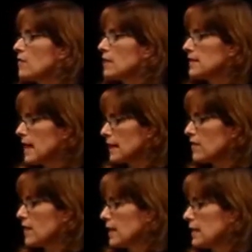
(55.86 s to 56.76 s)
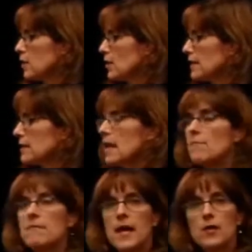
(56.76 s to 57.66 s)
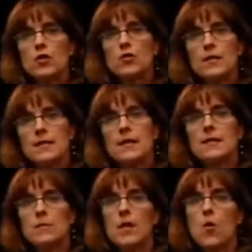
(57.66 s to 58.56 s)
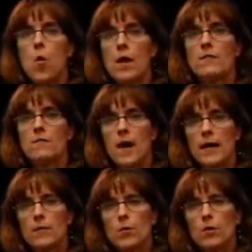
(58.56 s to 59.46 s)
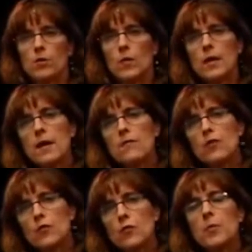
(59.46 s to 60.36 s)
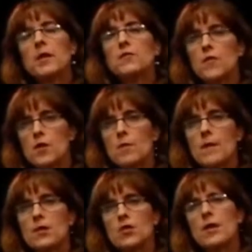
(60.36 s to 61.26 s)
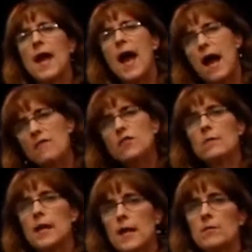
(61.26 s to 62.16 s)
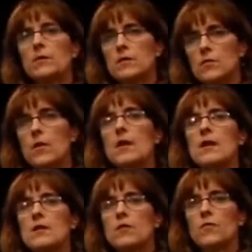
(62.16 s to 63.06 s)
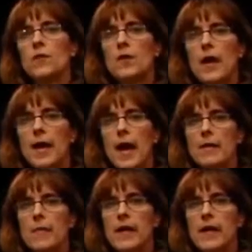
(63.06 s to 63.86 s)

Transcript: The second thing here is that measures need to be quantifiable. Whatever you've picked for your measure, you have to be able to, to figure out how to